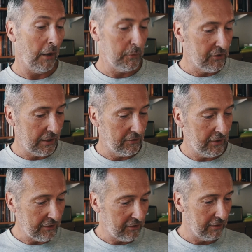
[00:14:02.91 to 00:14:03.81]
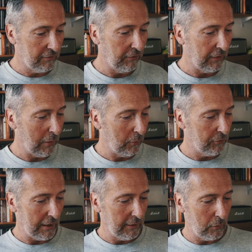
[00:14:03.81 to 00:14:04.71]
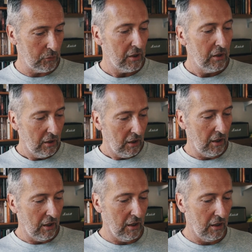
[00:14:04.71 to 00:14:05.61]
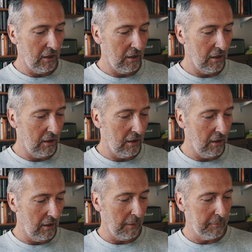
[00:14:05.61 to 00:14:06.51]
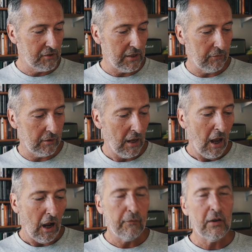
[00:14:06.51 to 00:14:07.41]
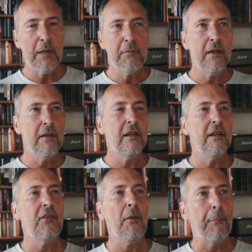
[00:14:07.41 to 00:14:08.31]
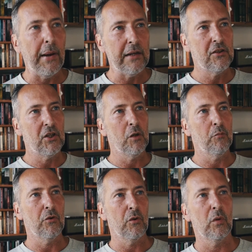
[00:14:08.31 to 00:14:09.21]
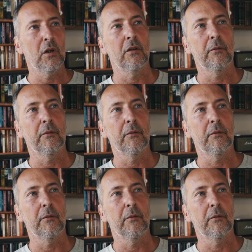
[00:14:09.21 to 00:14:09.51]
I would say so. That's another thing. Where was that? That was uh, number seven. I've claimed here that it's the best humor in the world.